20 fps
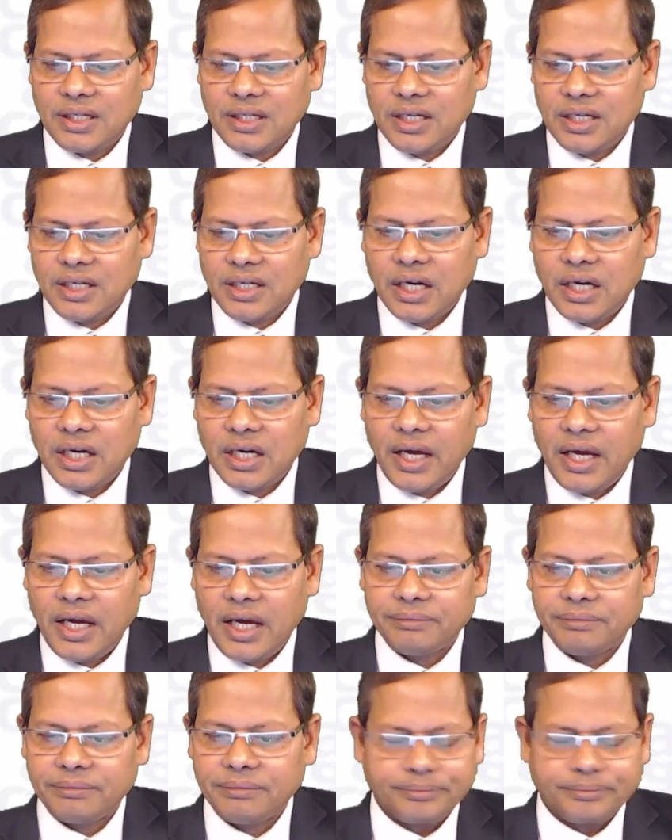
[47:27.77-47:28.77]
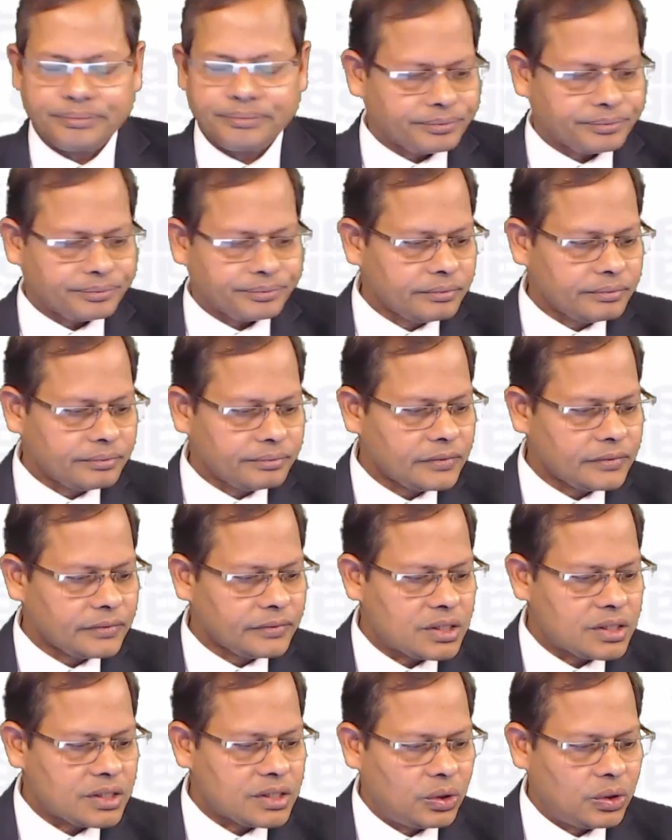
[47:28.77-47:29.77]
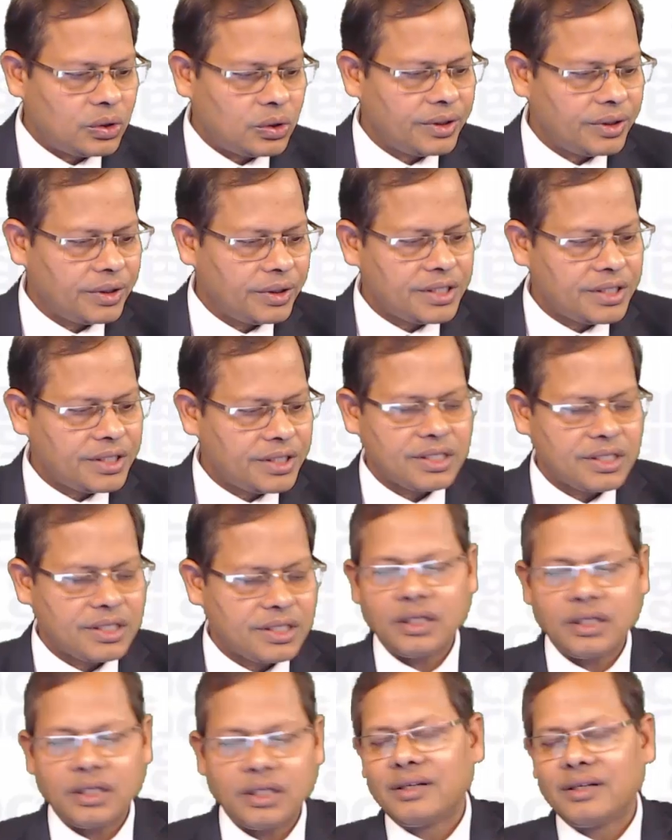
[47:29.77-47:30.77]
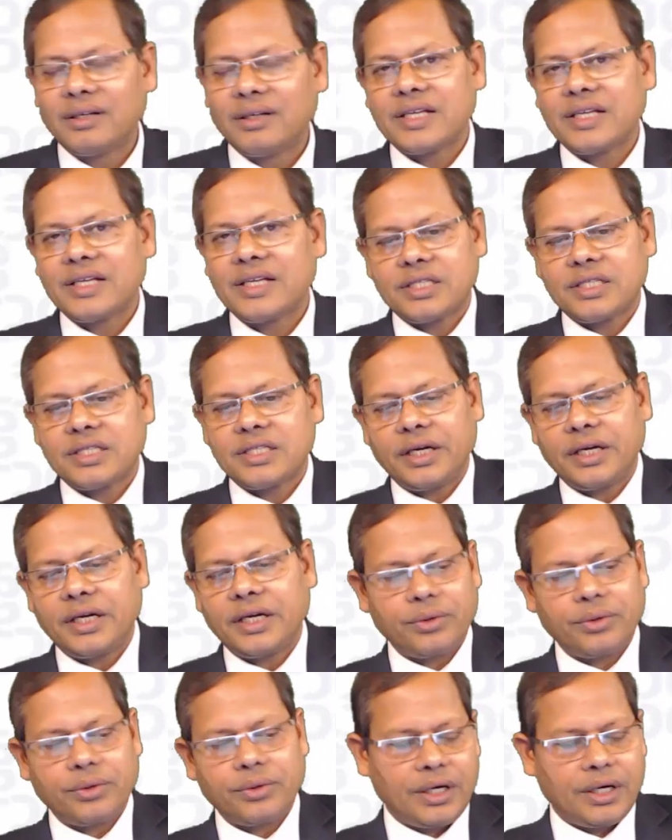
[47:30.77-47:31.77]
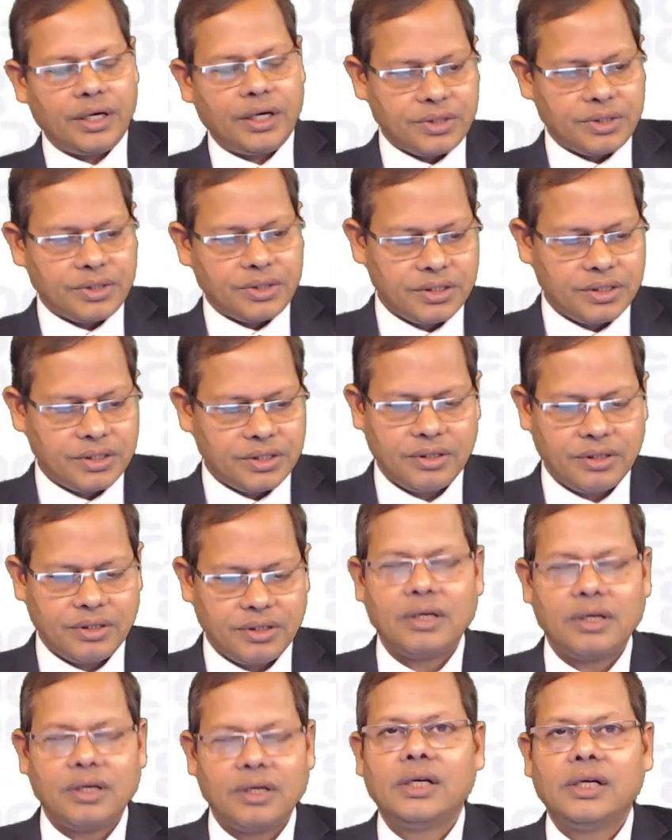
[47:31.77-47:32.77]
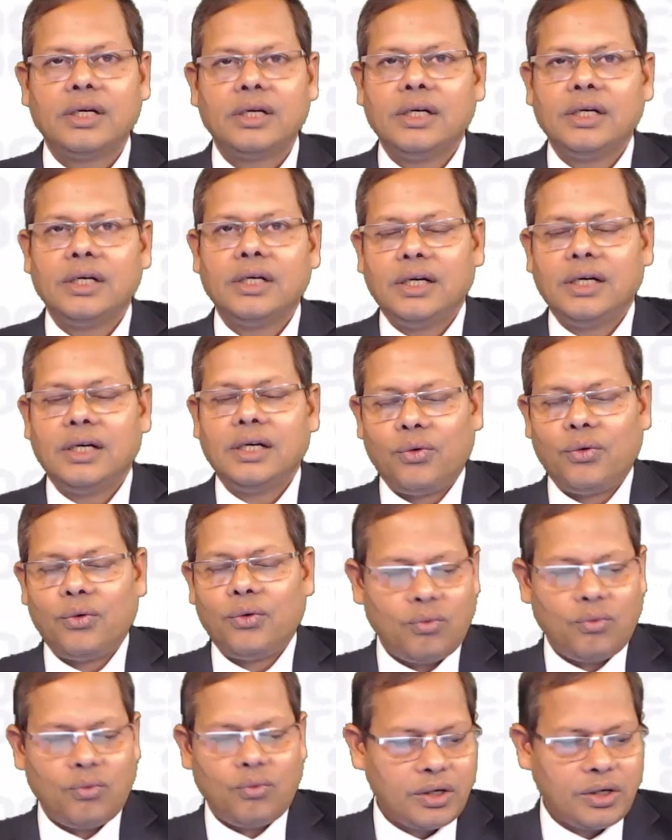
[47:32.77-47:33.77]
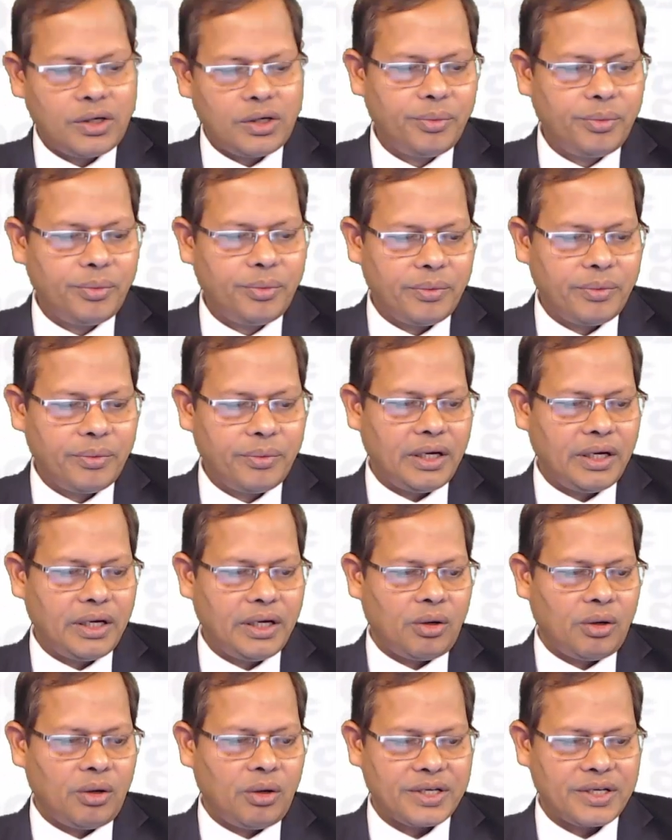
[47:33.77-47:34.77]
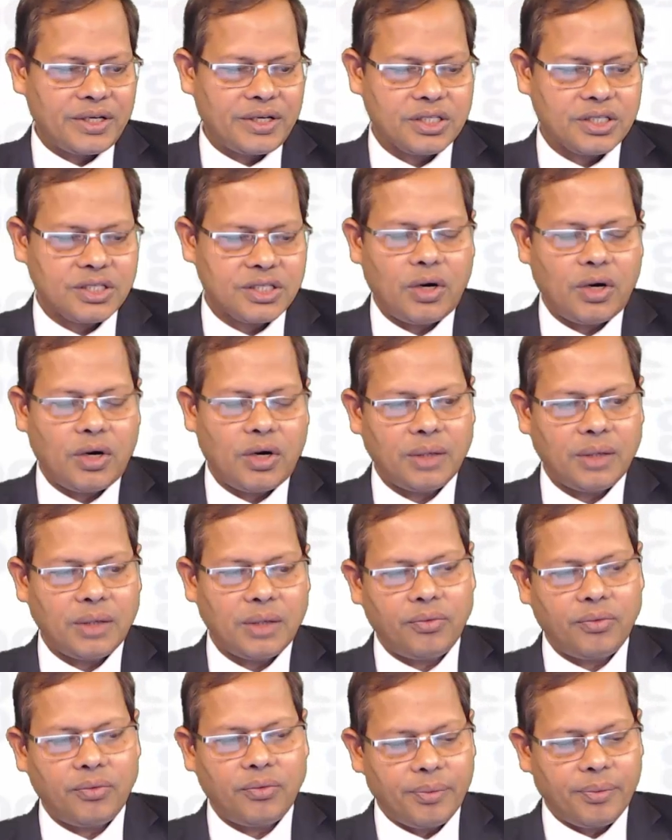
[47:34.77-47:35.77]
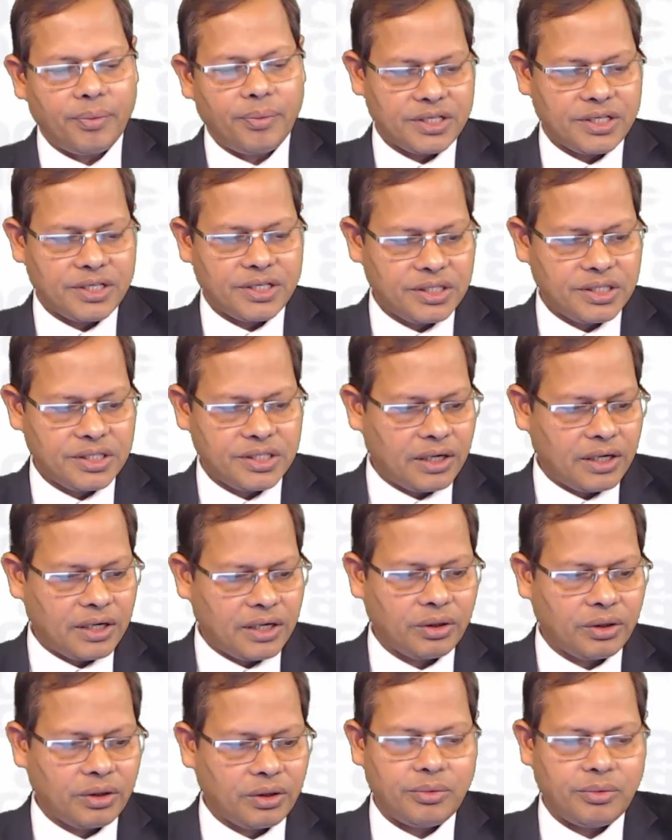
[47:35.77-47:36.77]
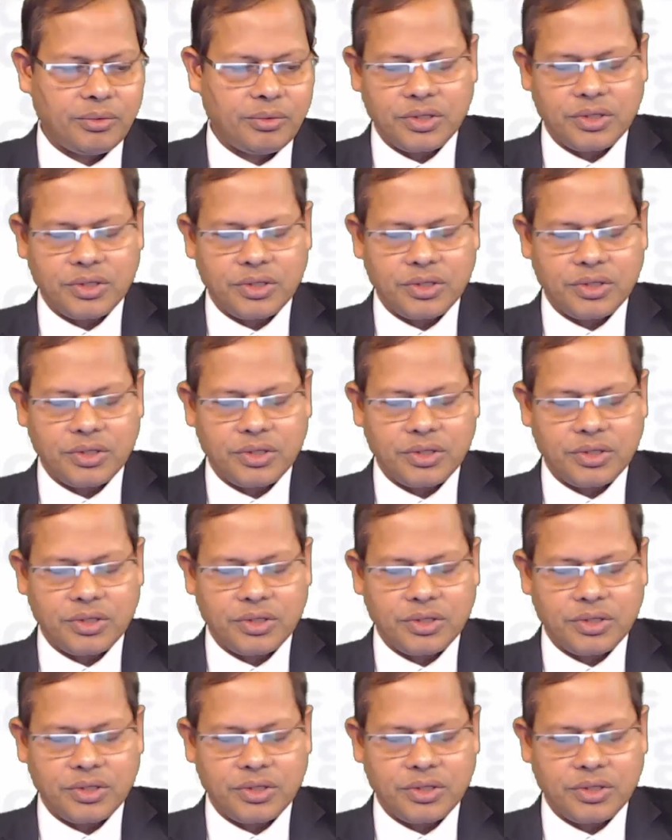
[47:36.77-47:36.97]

Okay. So it's necessary to read out. What do you mean by operations? What type of operations they are talking about?